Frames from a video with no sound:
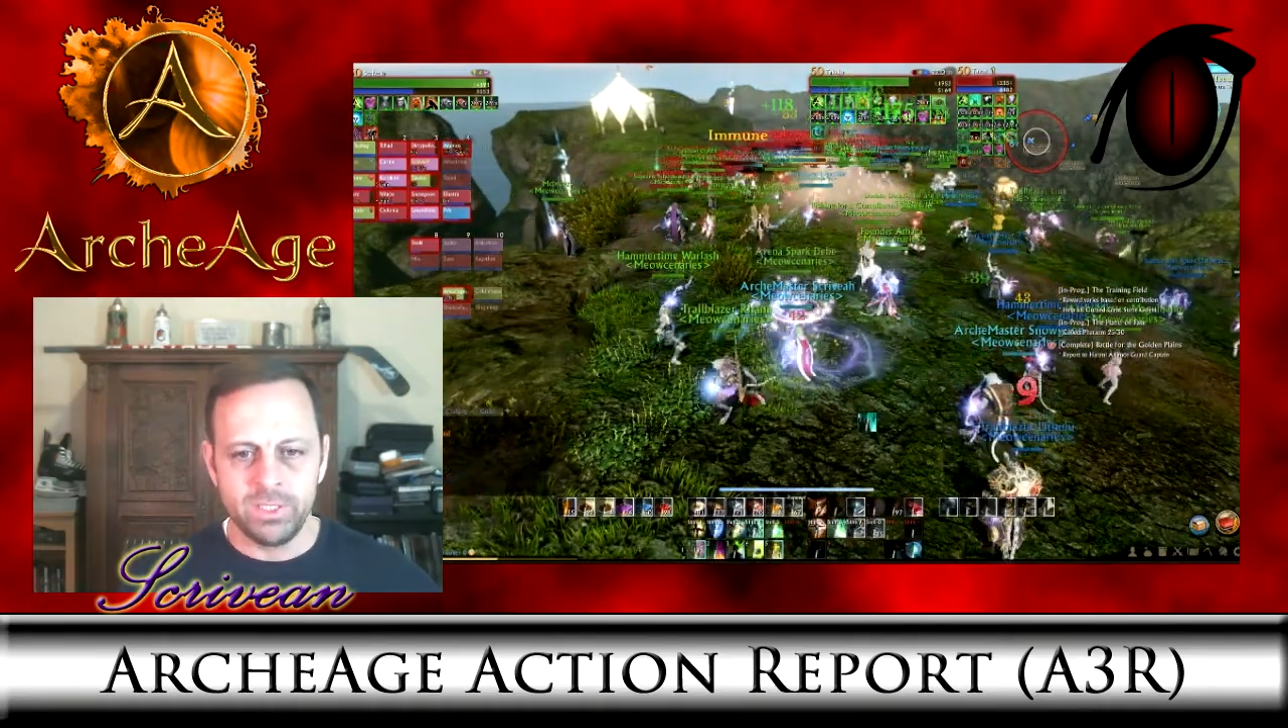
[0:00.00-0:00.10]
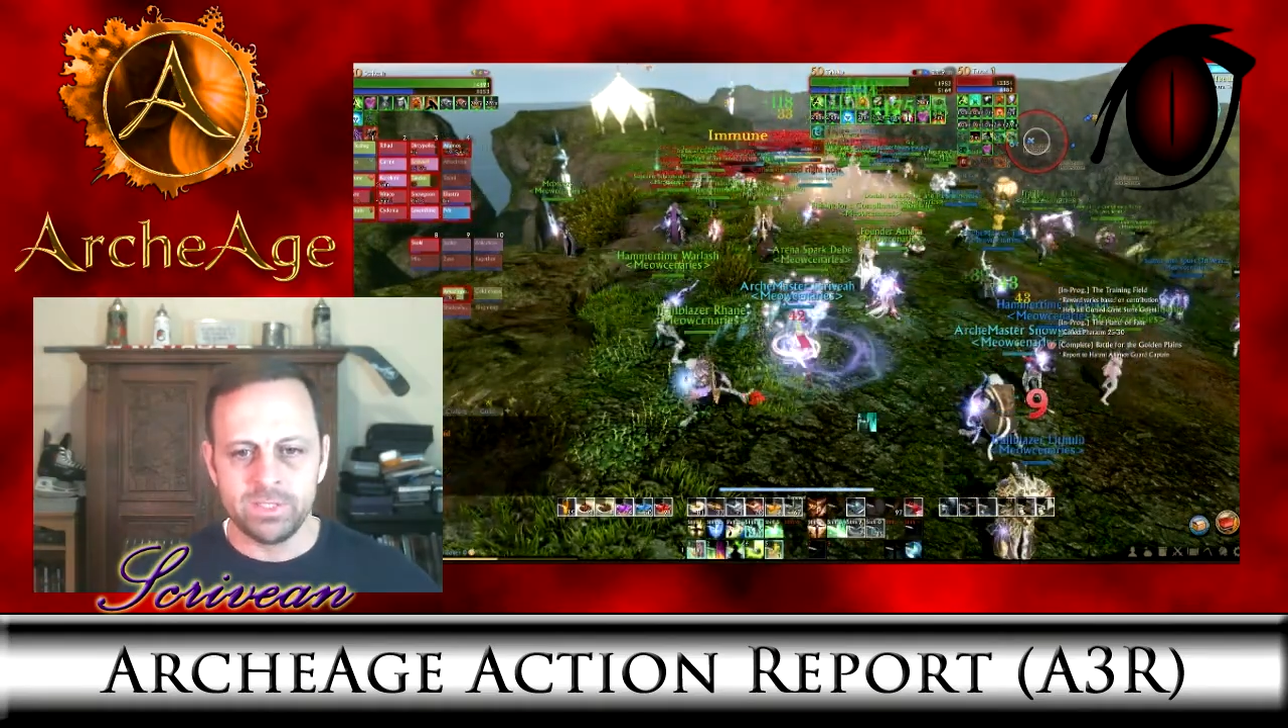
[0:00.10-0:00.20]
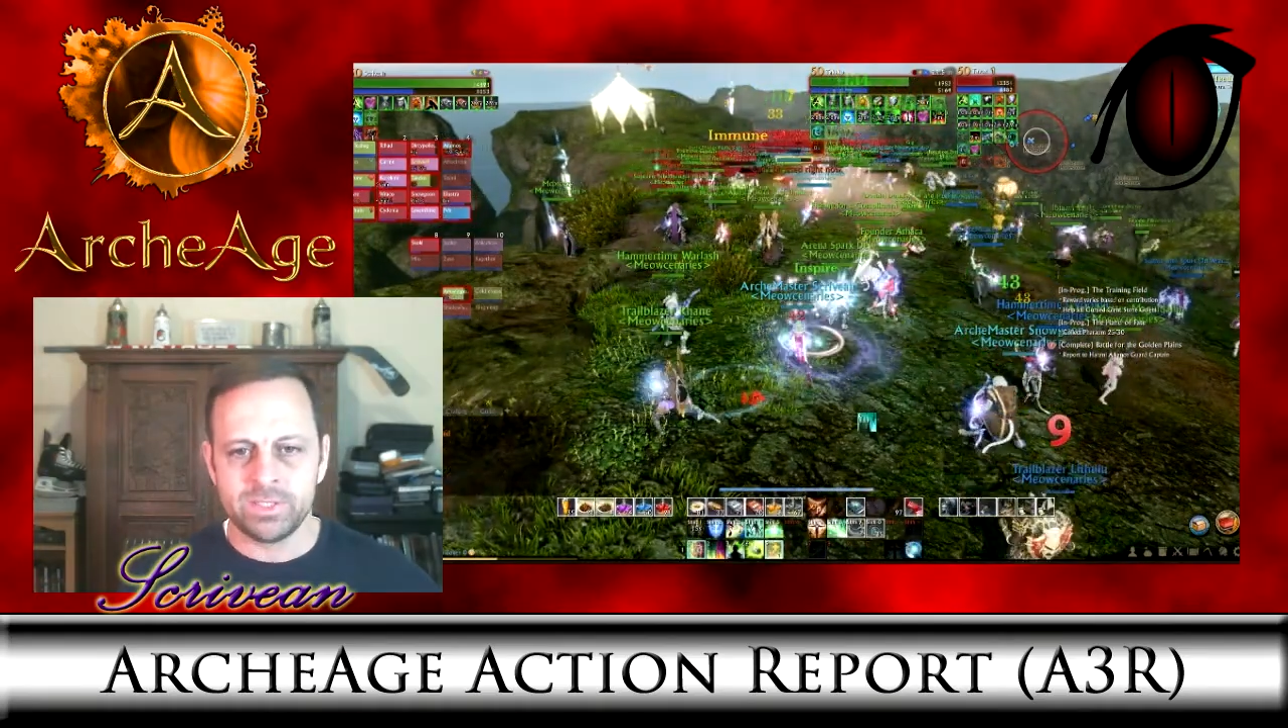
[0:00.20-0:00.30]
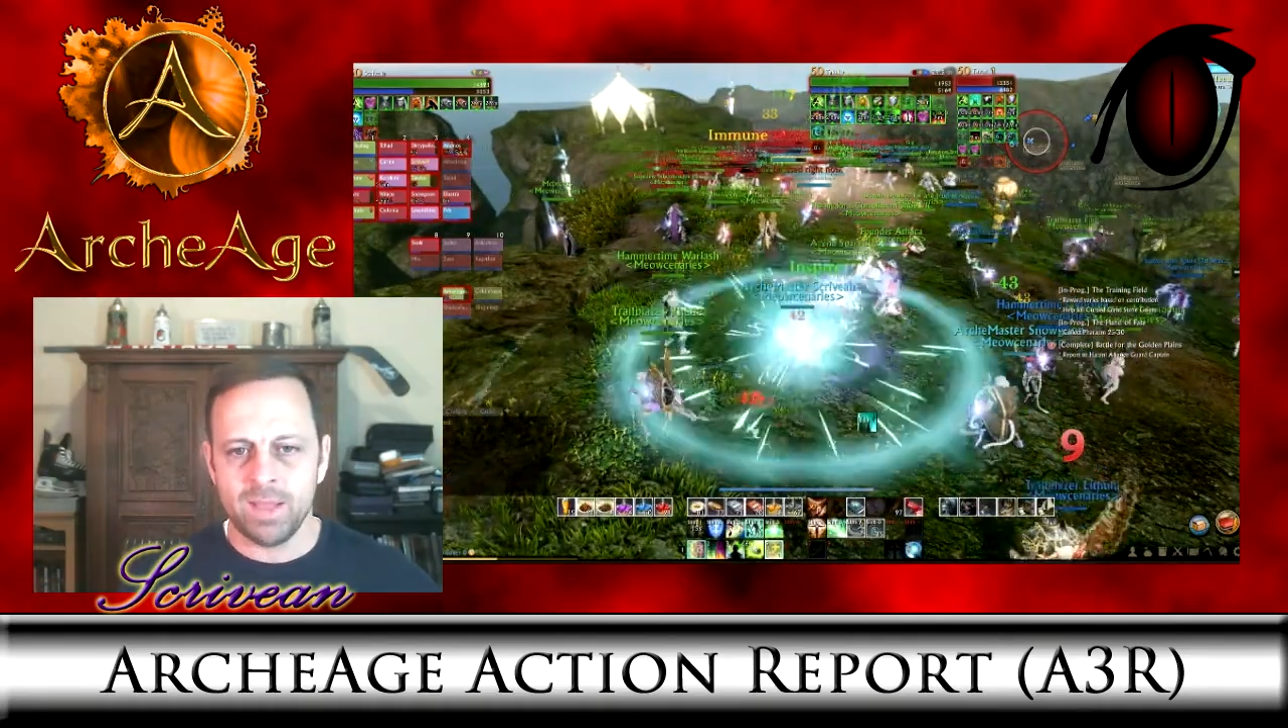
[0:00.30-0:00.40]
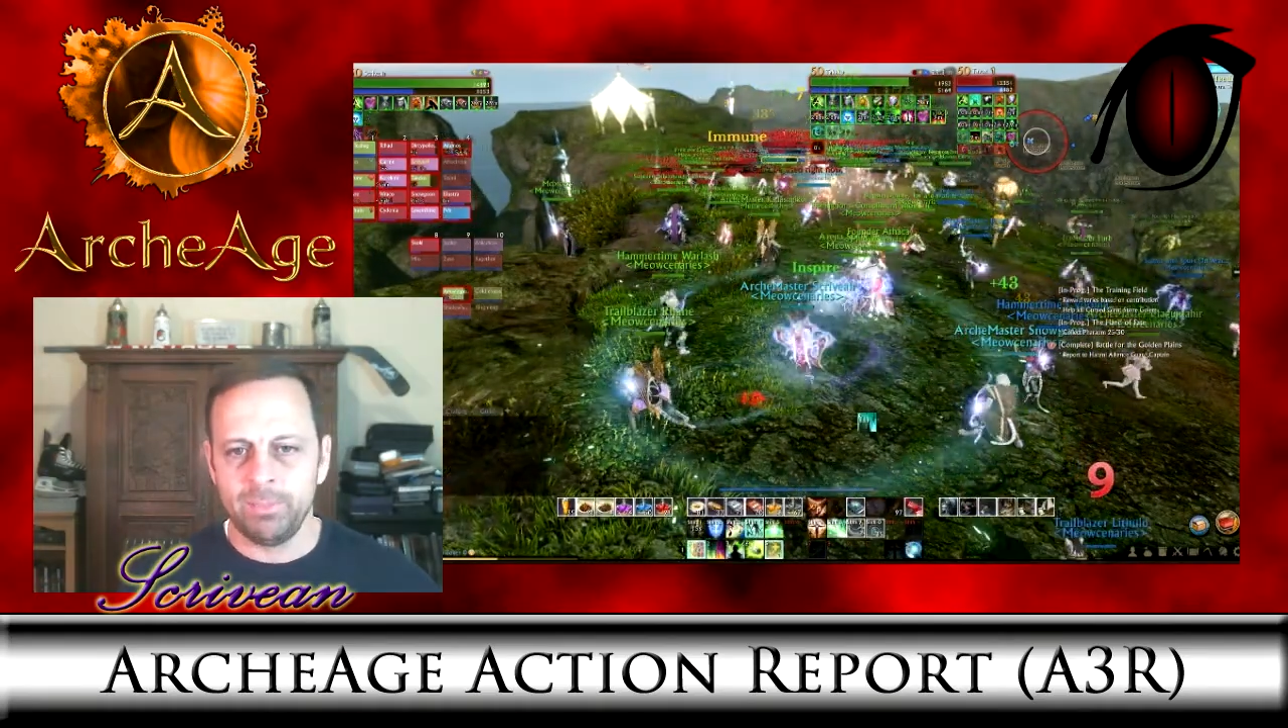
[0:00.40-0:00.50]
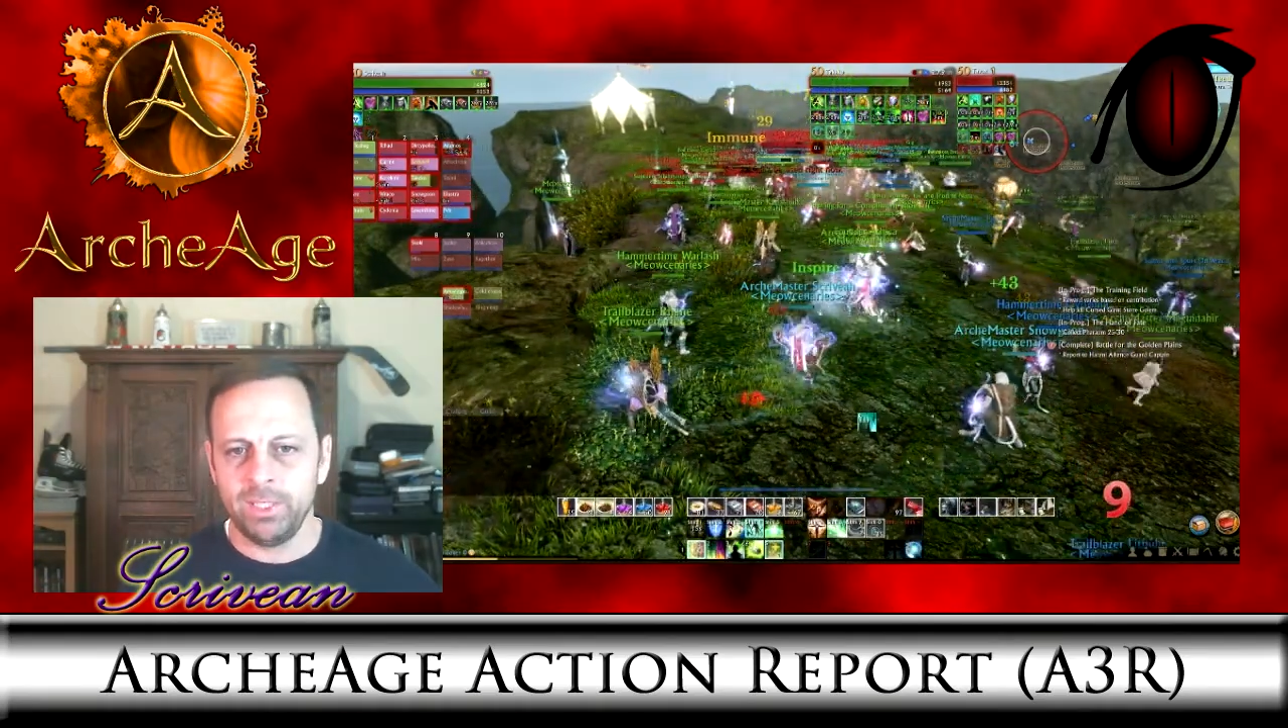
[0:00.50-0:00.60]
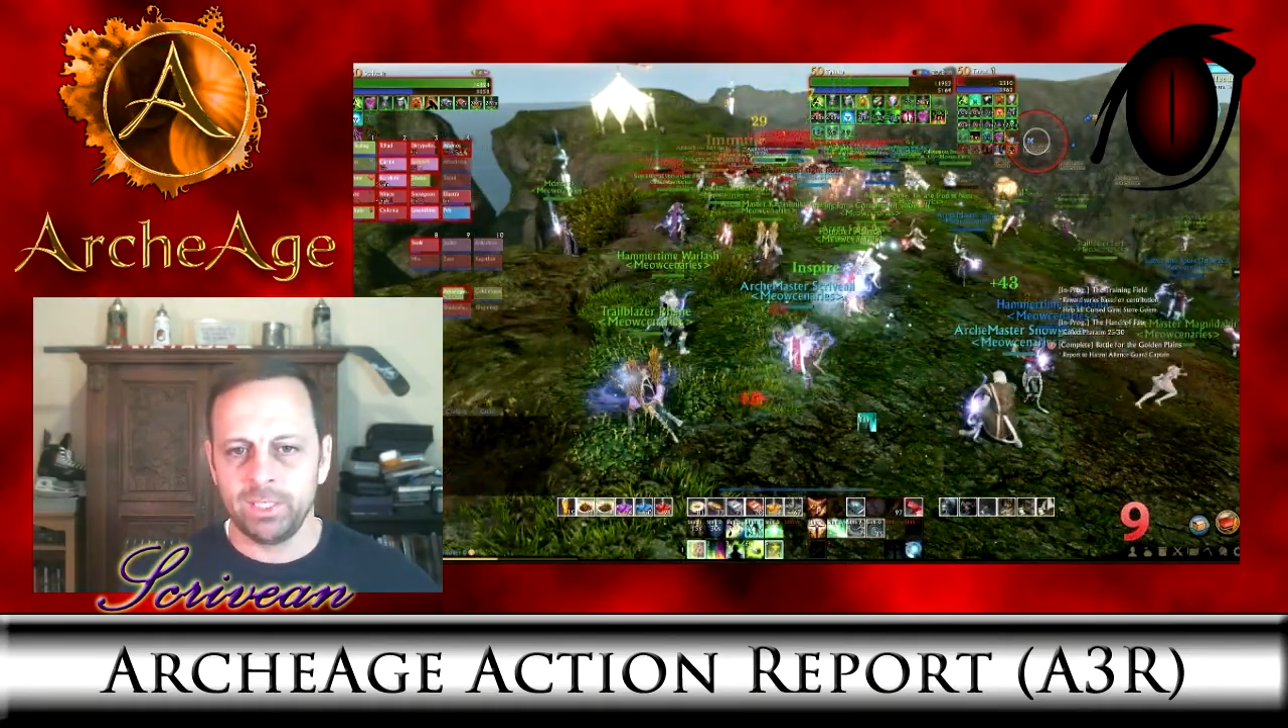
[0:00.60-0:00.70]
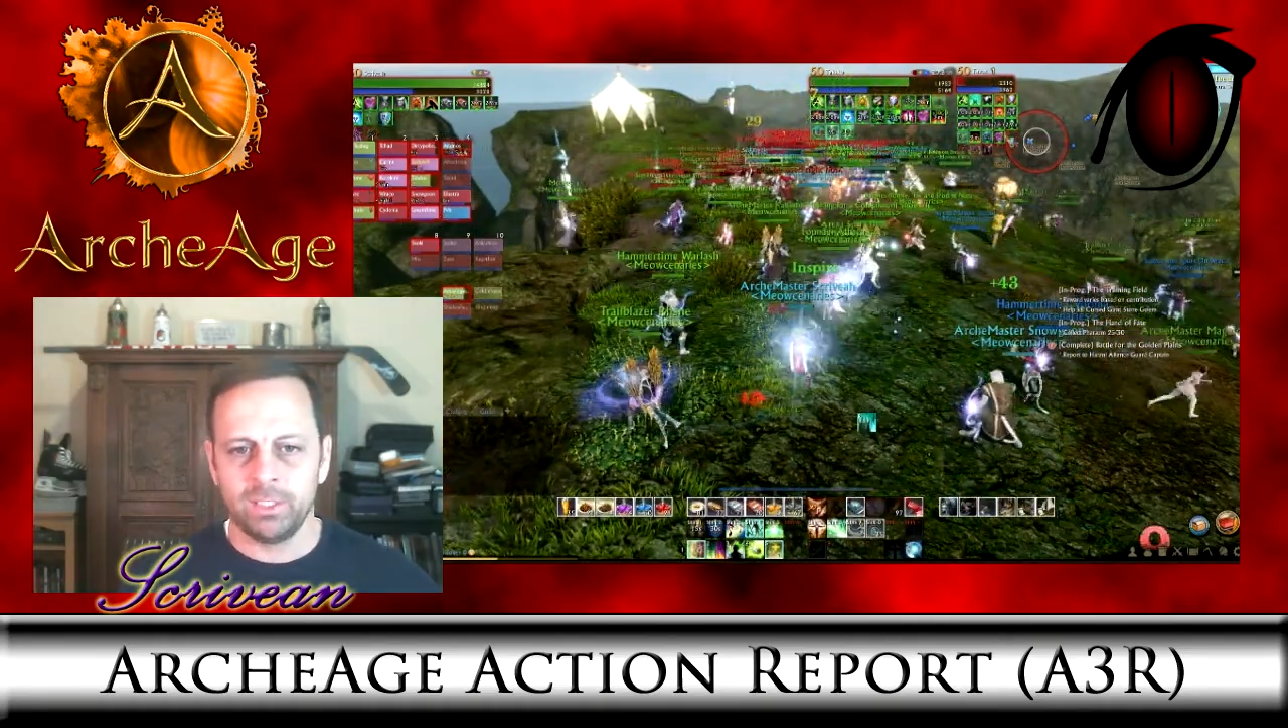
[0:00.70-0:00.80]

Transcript: Insomnia